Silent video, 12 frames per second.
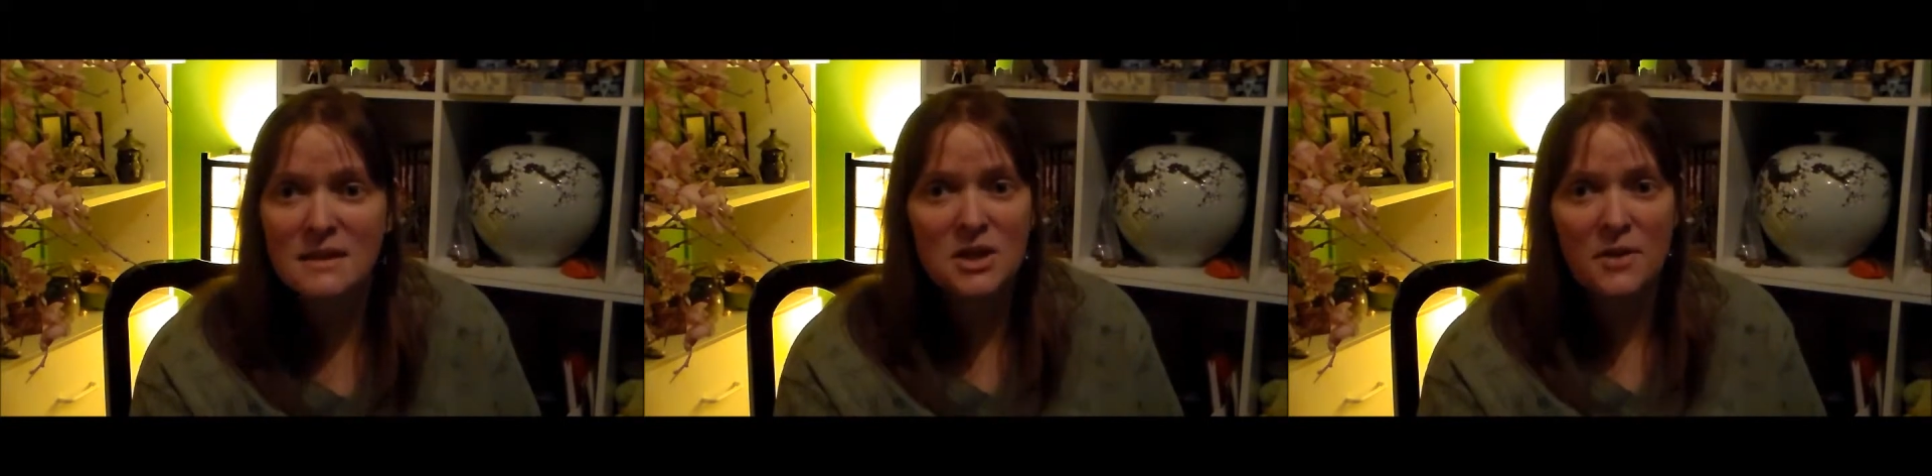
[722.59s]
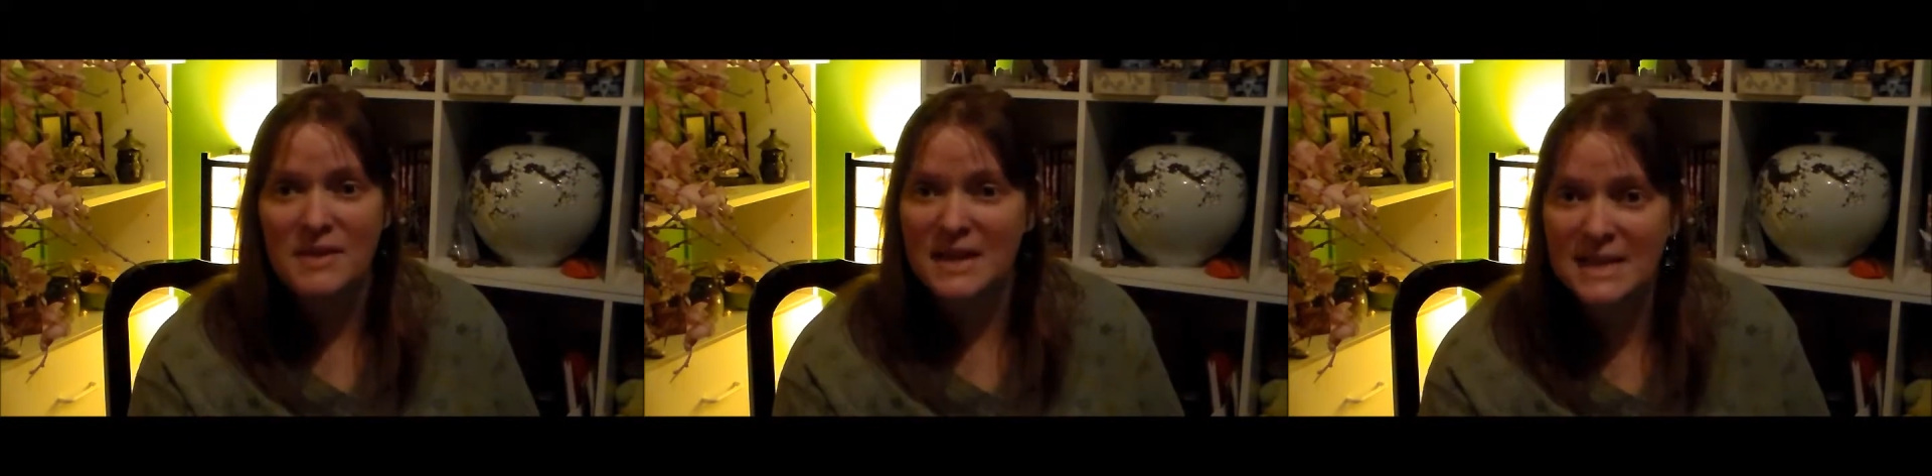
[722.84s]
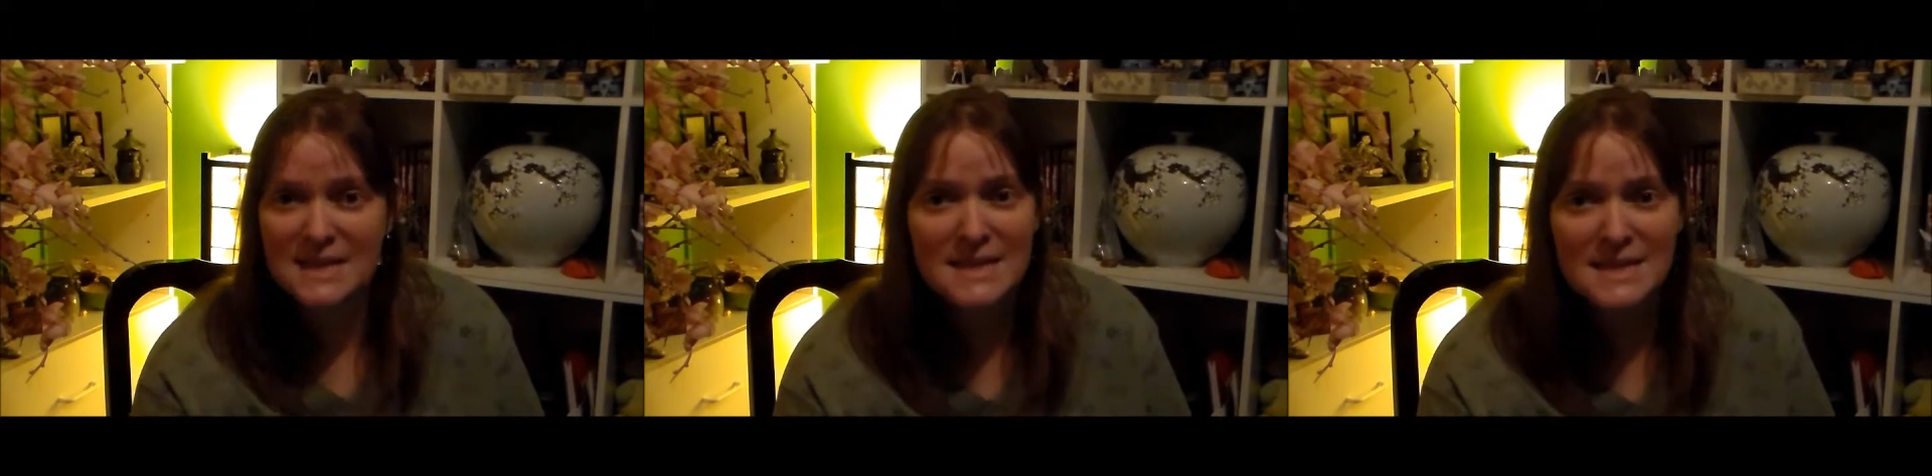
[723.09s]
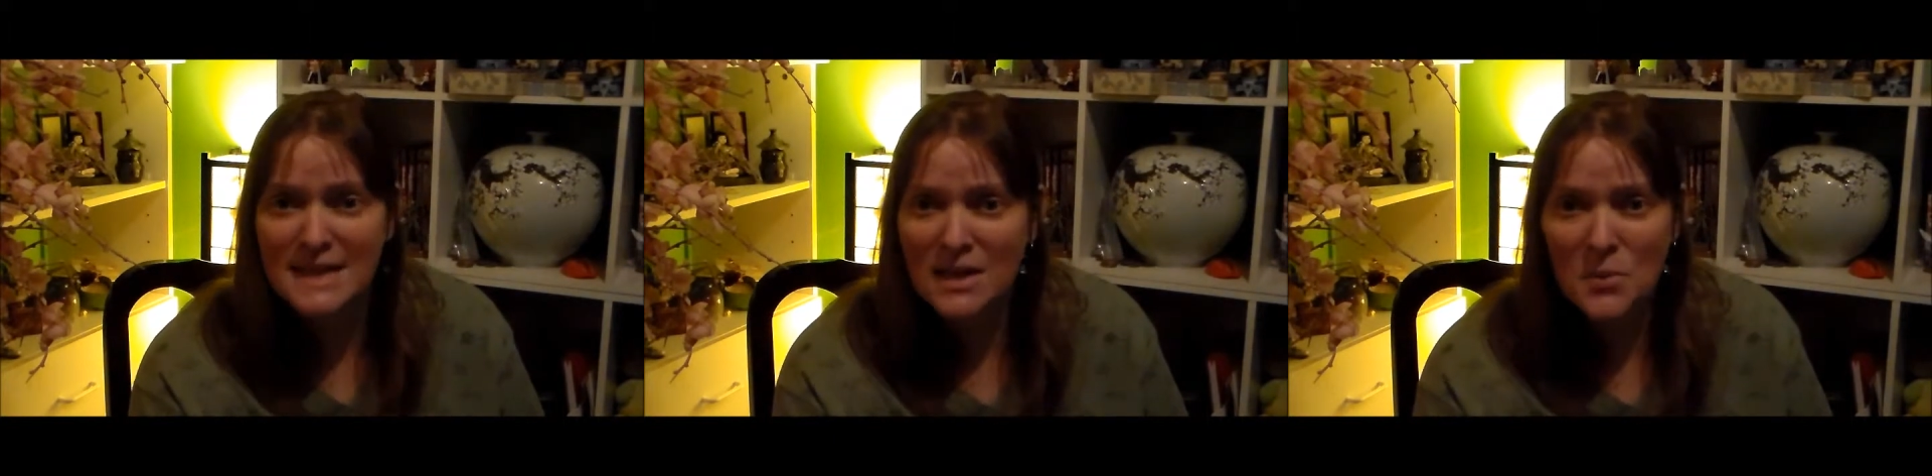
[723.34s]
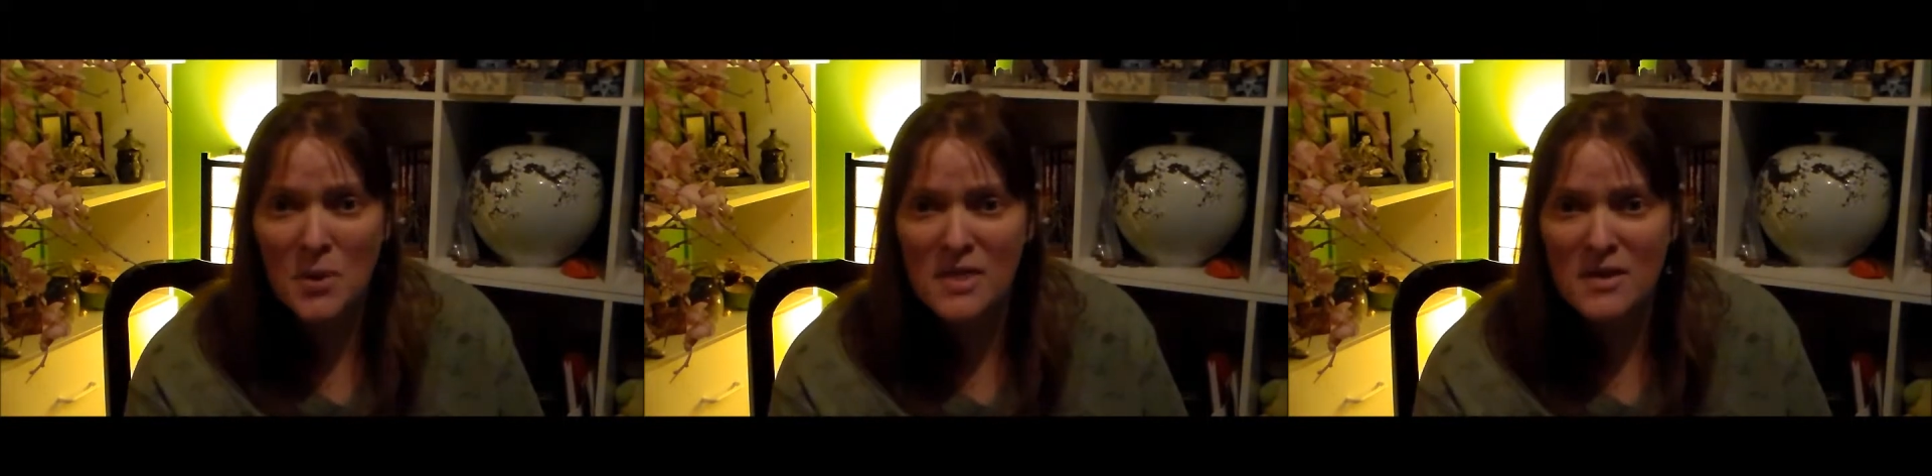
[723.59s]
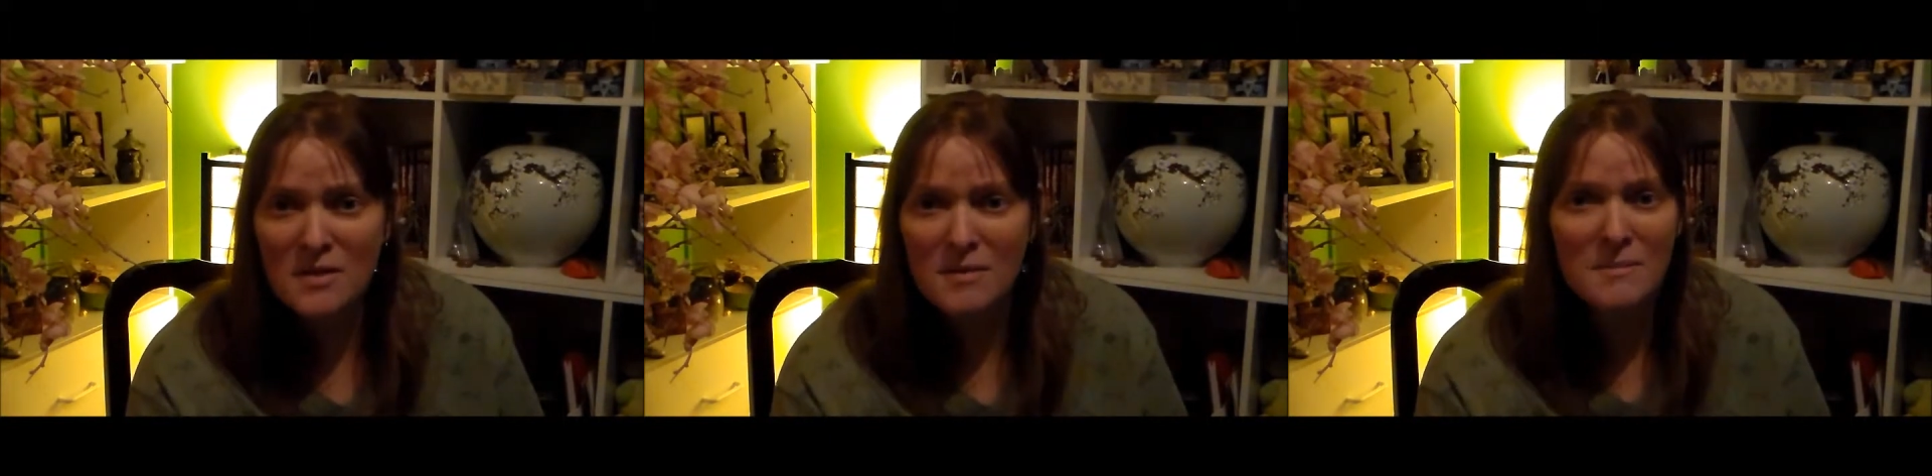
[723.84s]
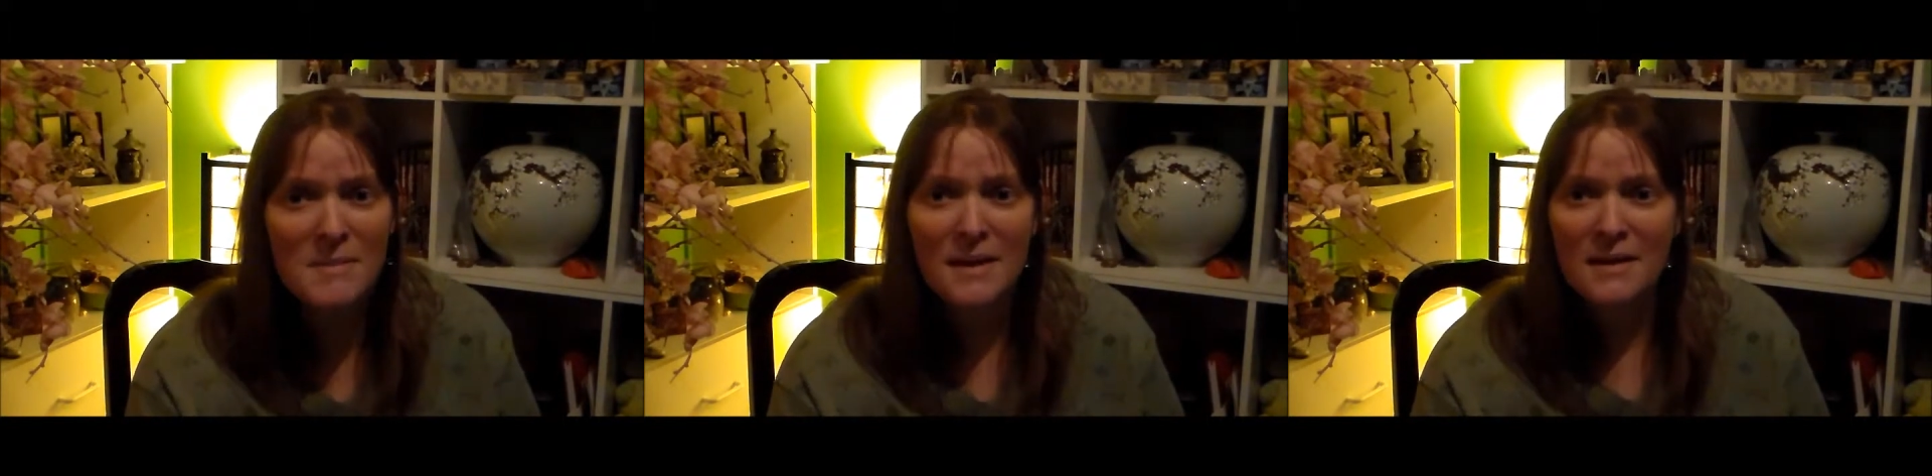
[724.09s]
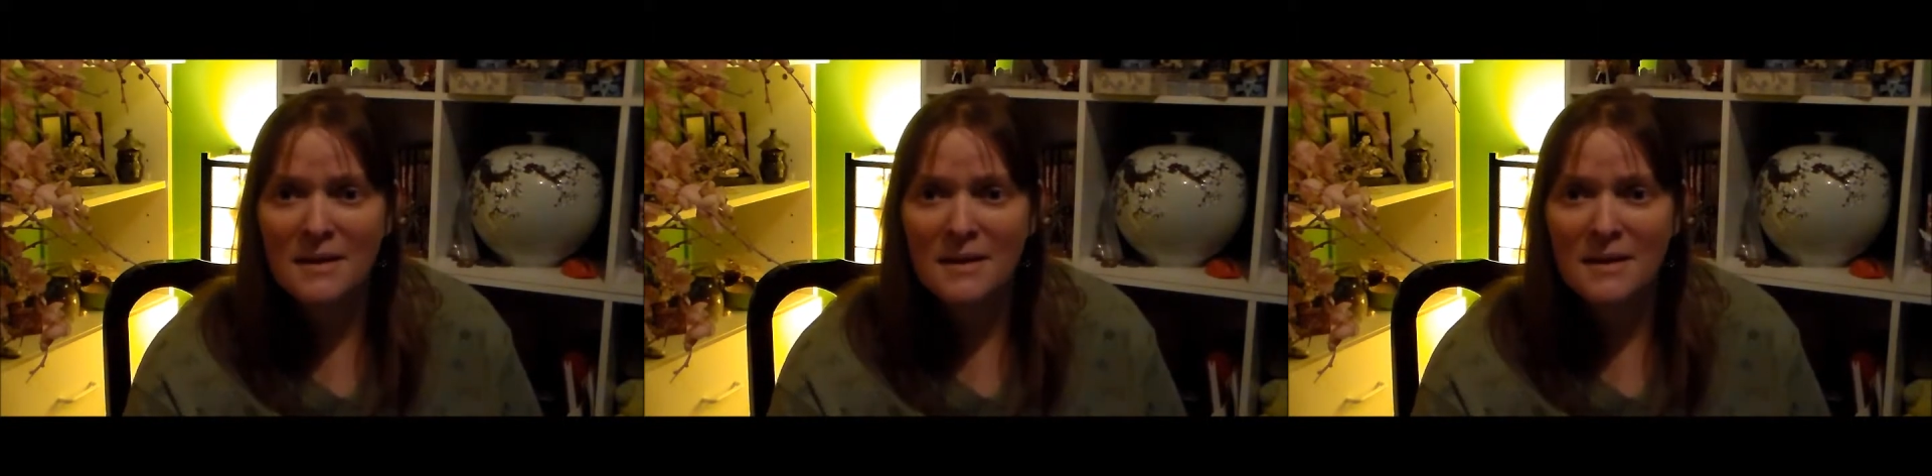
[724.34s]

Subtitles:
You know, if they need to sit down with them